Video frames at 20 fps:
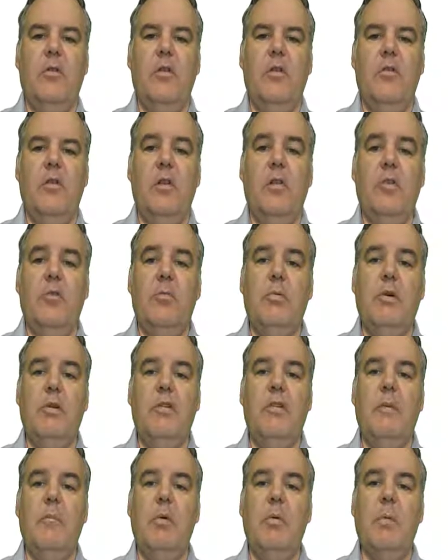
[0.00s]
So it looks pretty
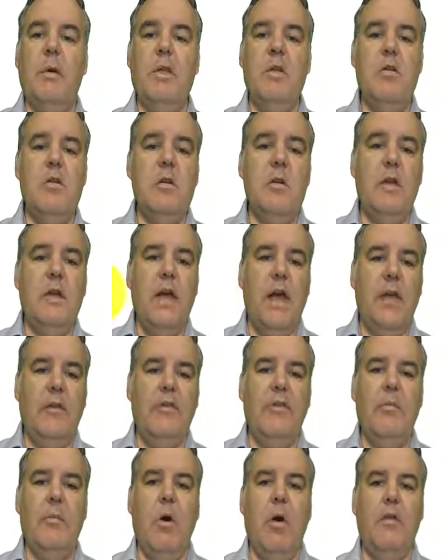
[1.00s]
simple, but you can
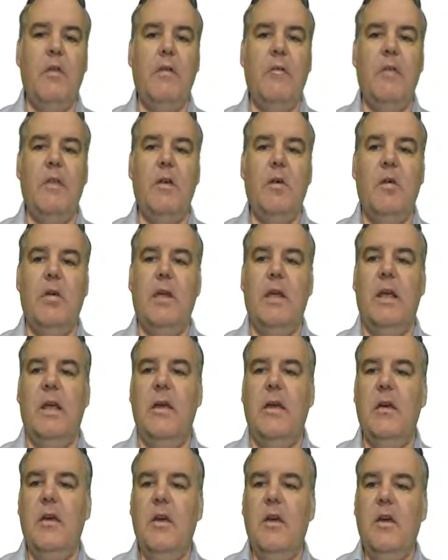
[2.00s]
customize everything on here.
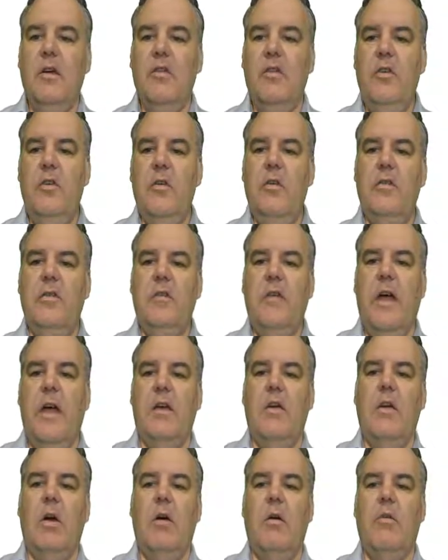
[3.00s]
So you can
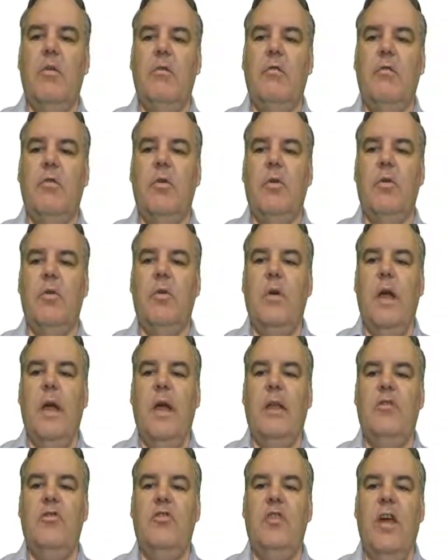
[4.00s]
start going through
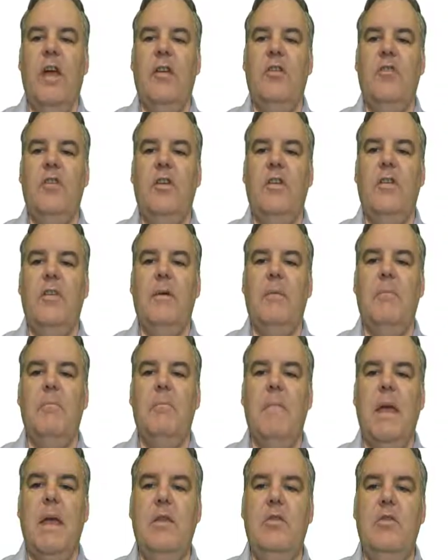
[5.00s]
and changing the
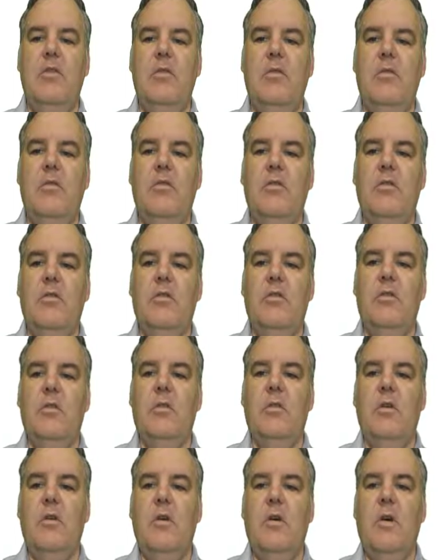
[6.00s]
menus,
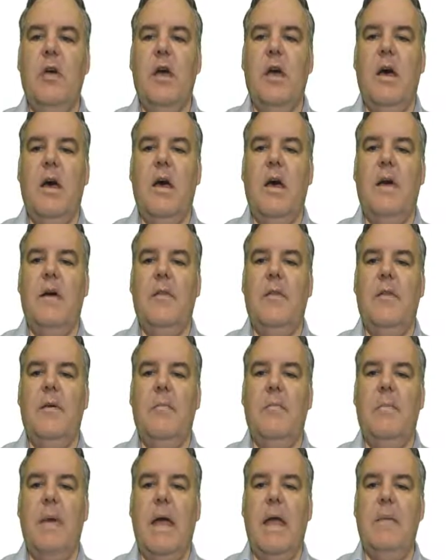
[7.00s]
the
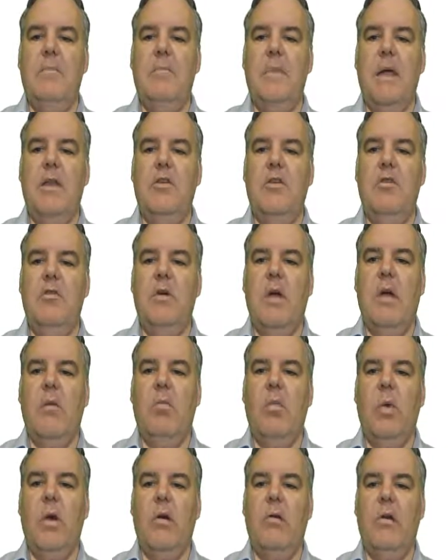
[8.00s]
main menu
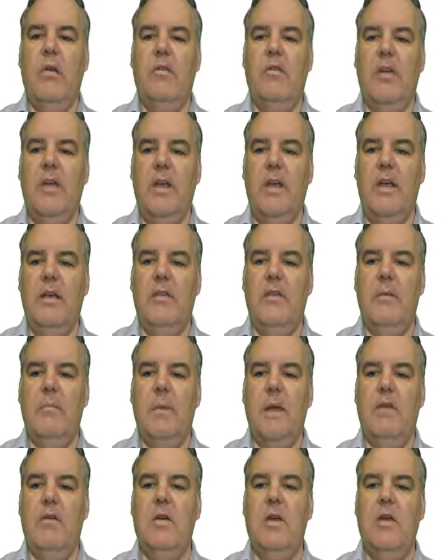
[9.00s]
and where it is. So here's the
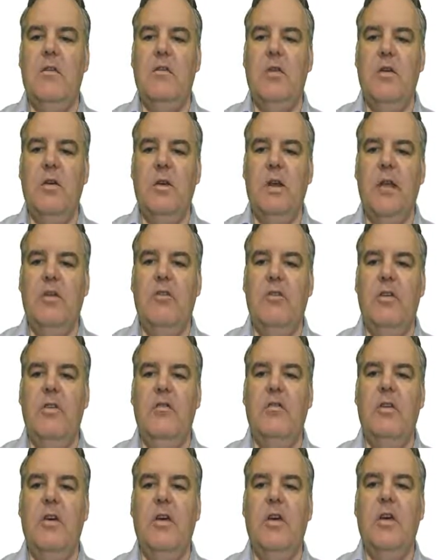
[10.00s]
menu here. So you can actually
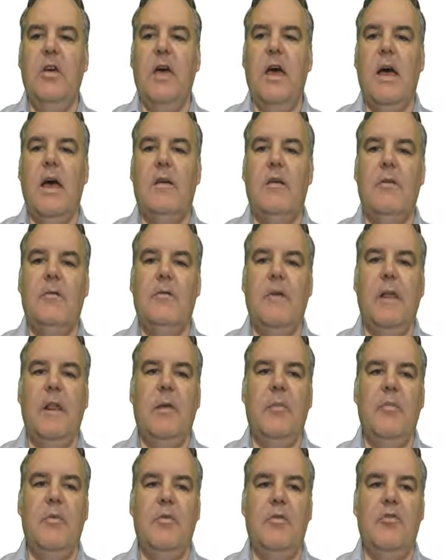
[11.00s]

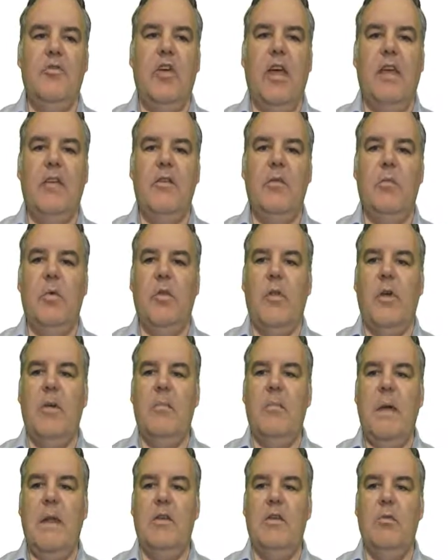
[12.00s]
develop changing what that
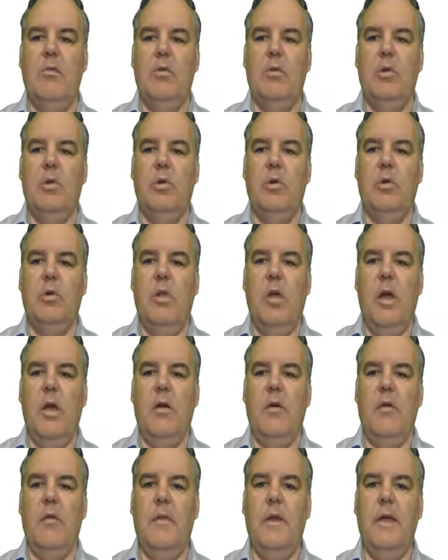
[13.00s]
menu would look
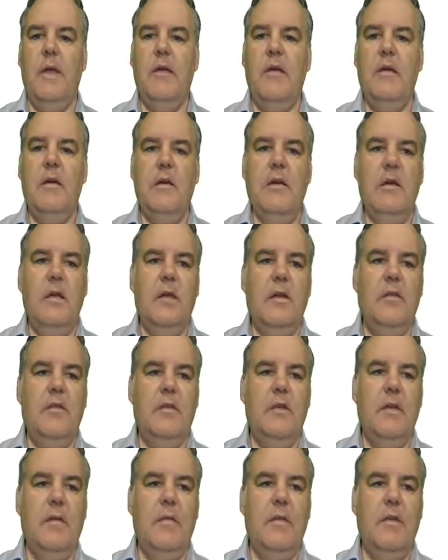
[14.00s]
like on there. You can
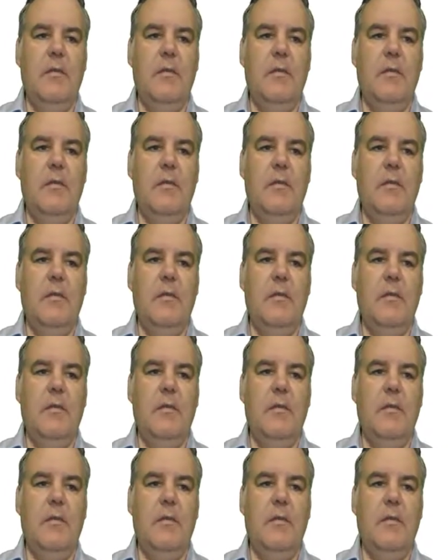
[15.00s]
see in this